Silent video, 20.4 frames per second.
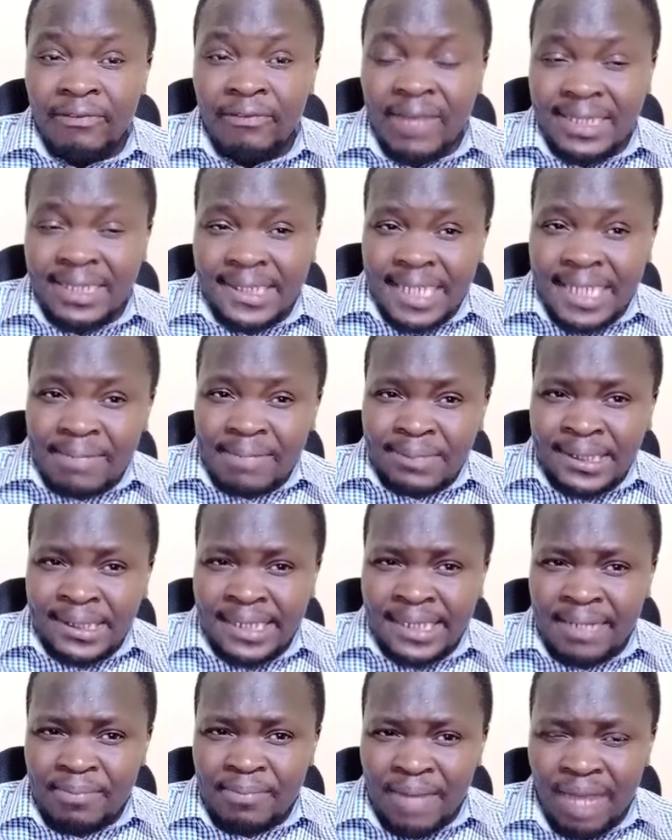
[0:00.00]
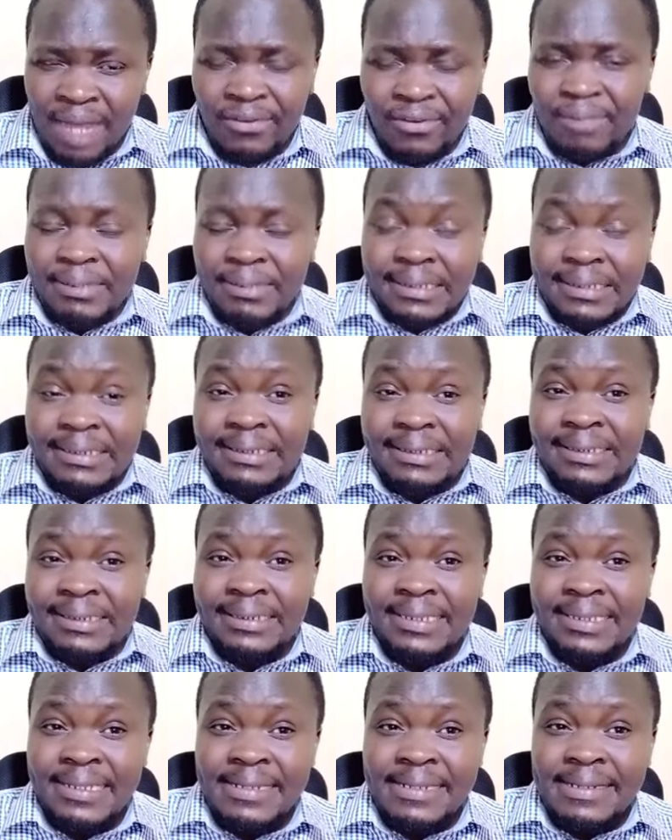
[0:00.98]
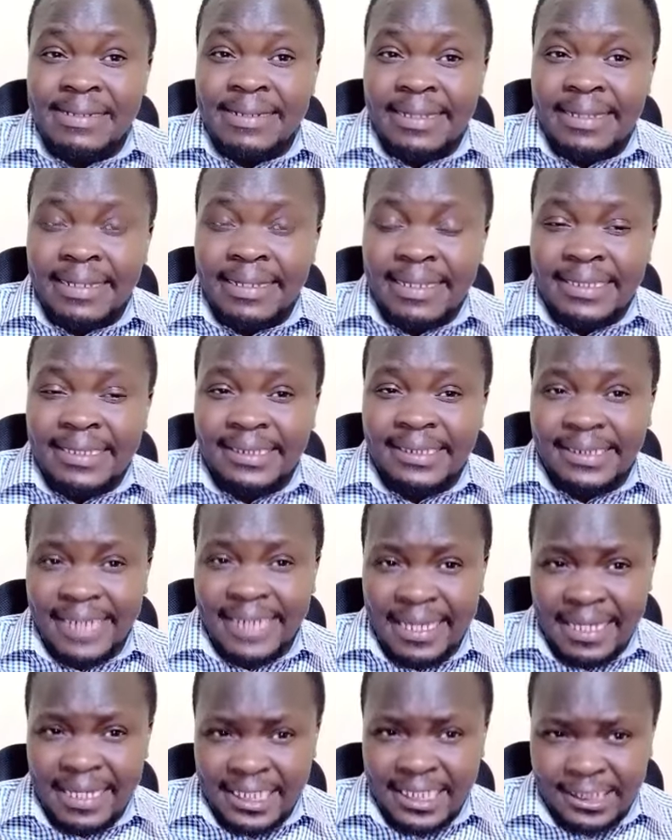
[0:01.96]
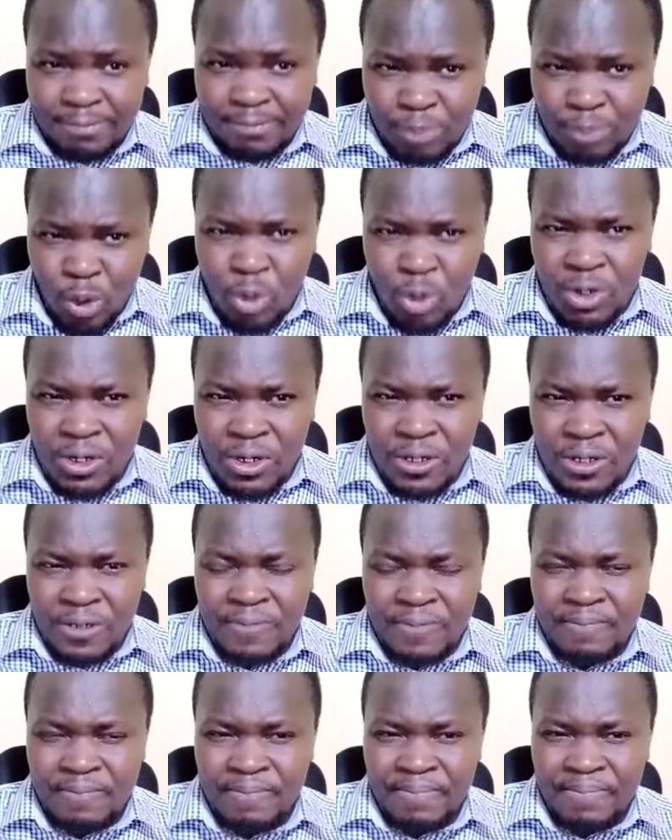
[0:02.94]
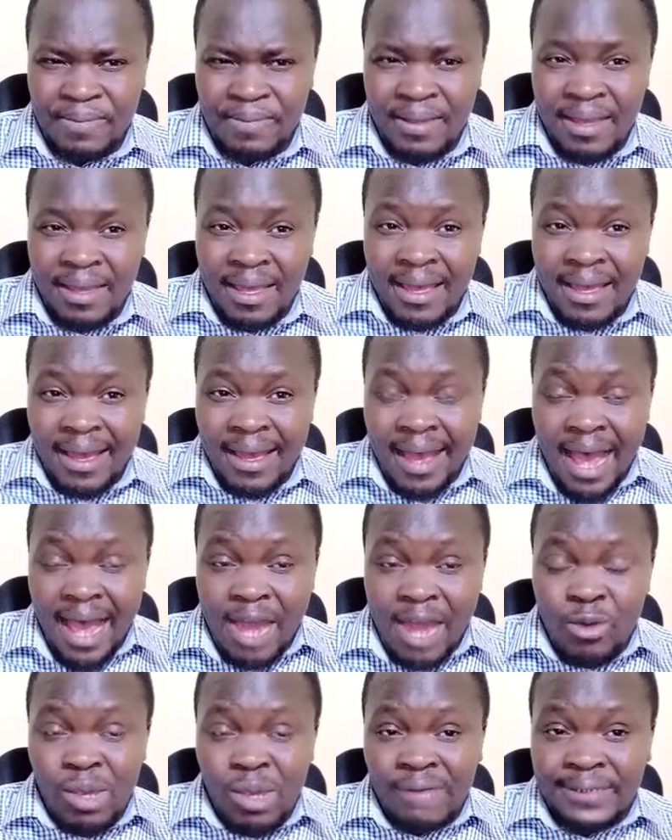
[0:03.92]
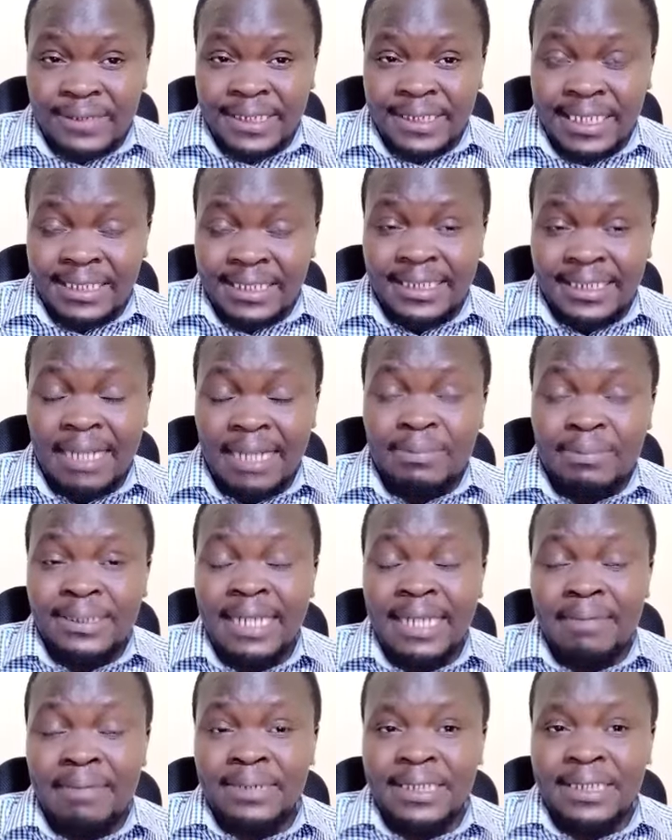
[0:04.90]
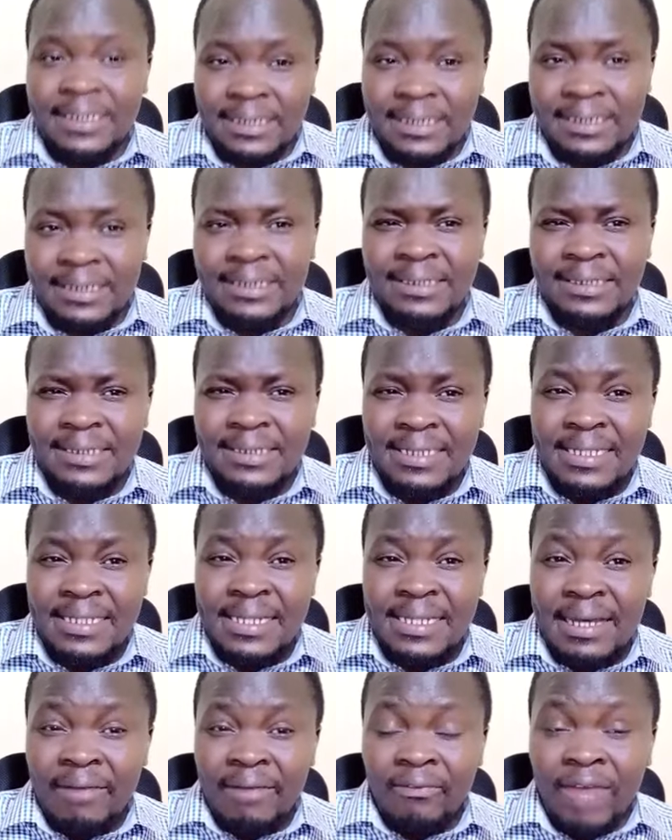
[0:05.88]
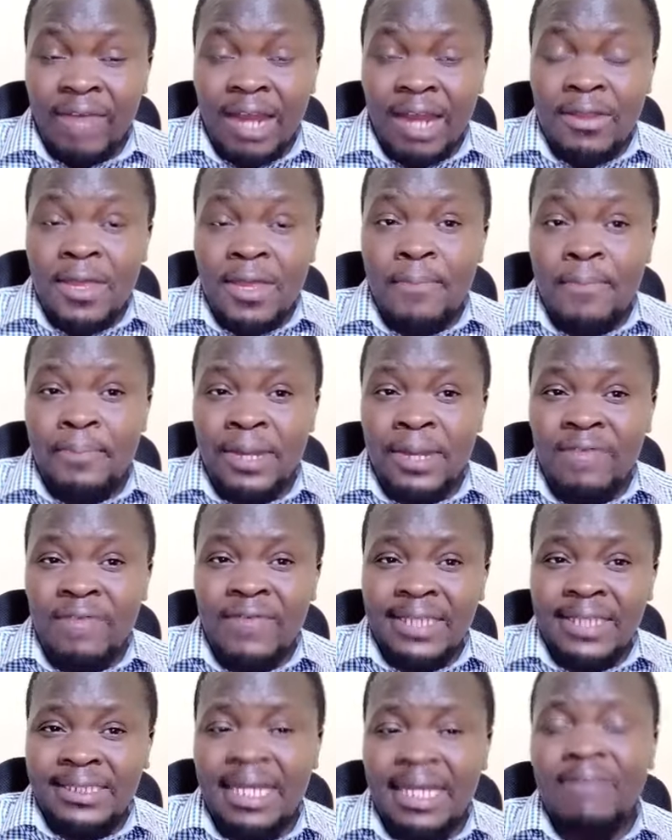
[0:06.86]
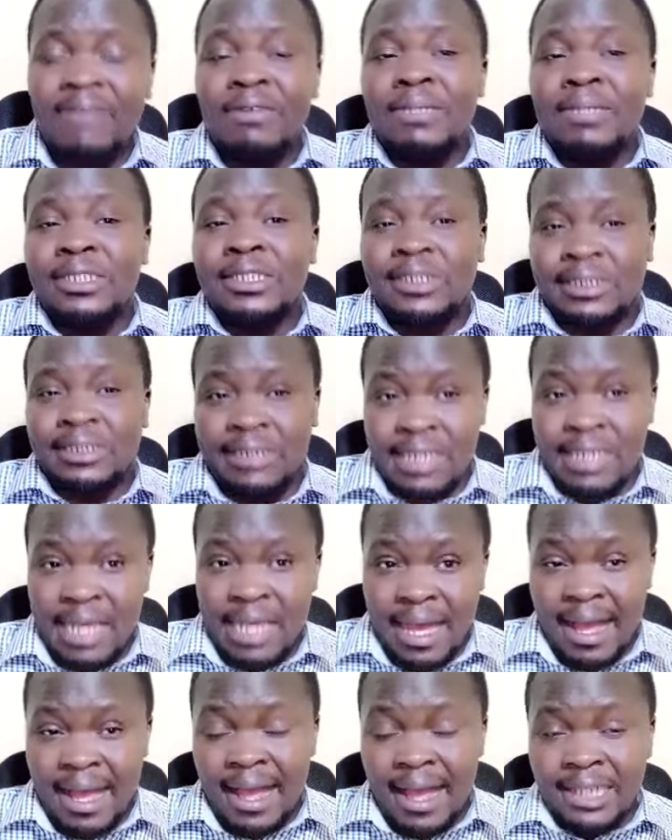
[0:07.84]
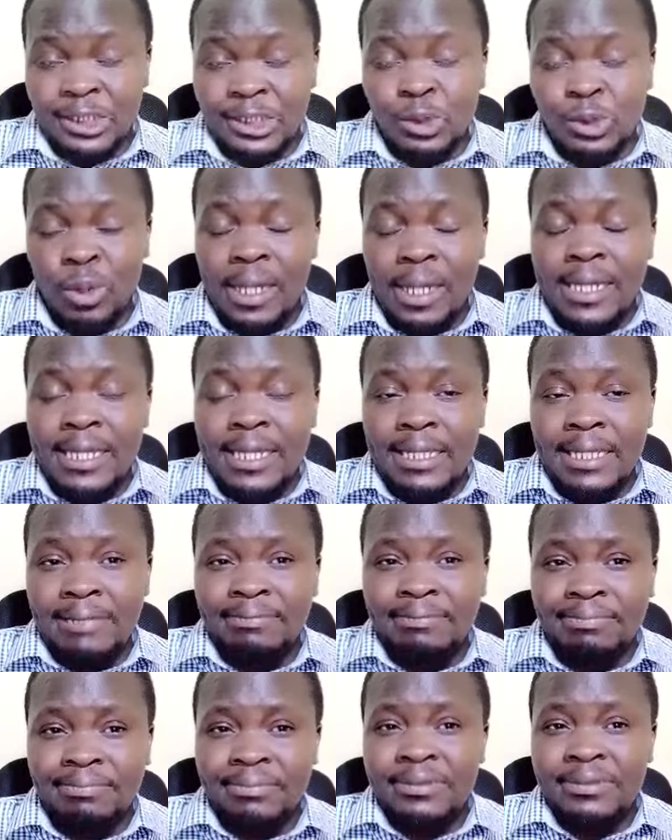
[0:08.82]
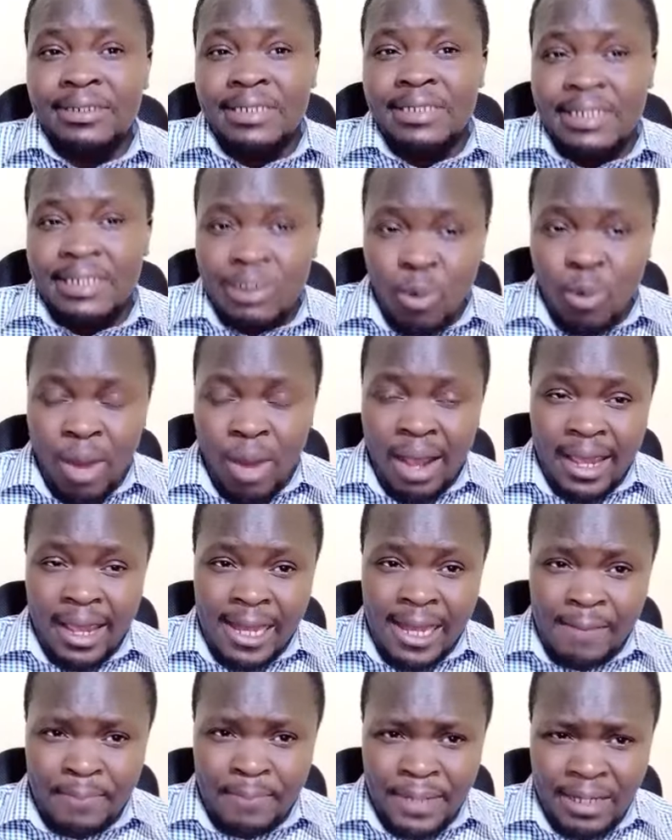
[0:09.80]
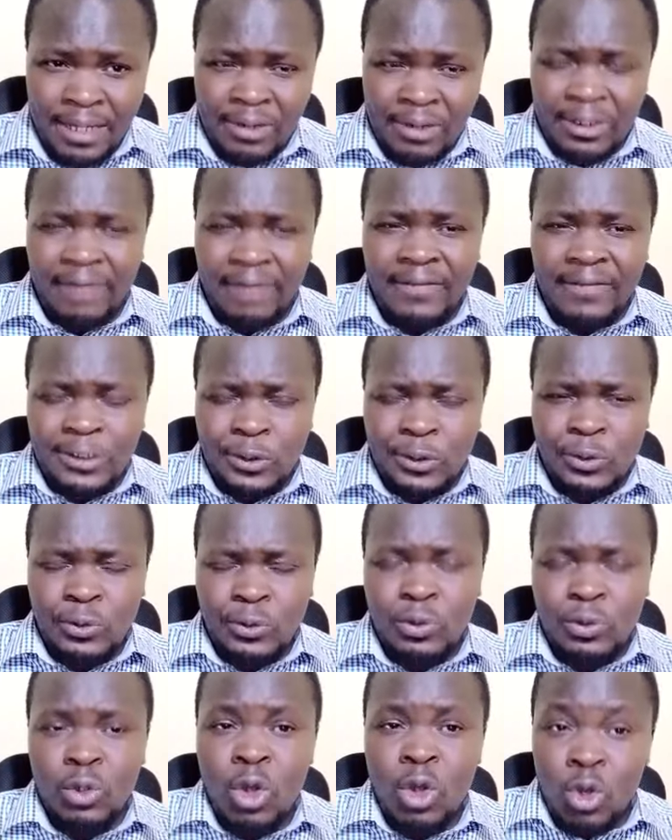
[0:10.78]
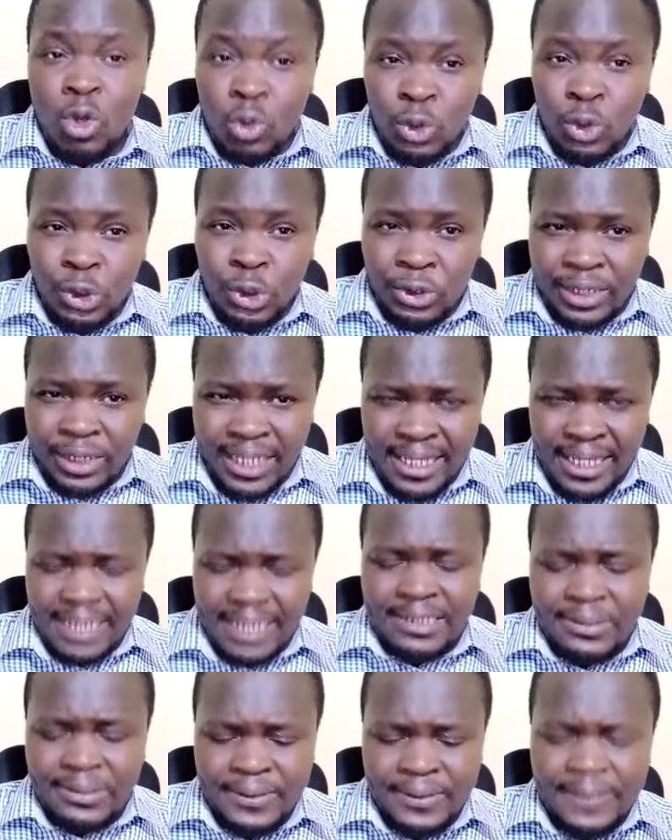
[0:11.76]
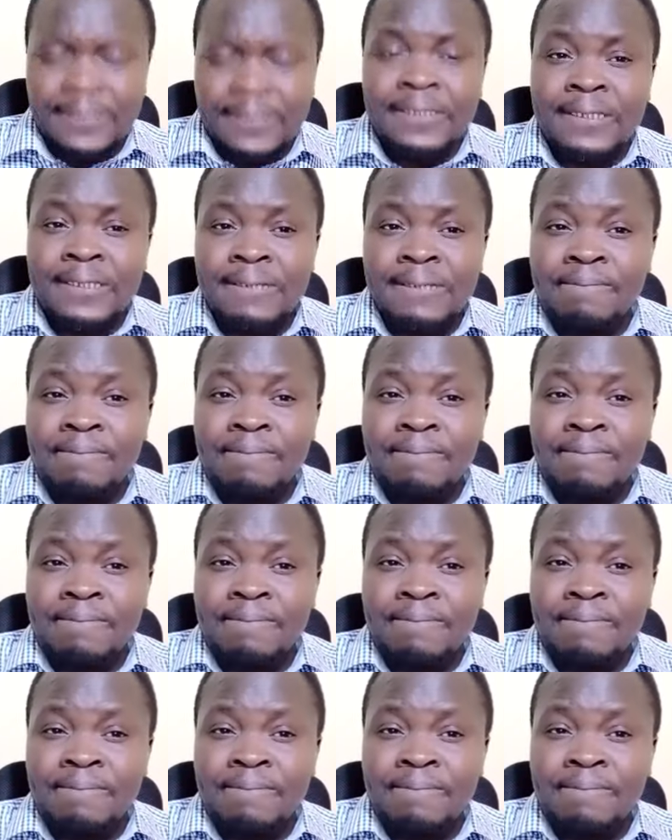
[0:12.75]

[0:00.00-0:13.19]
the same government is saying it's broke. And we have seen some subsidies that the previous governments actually were helping, or rather to cushion Kenyans with.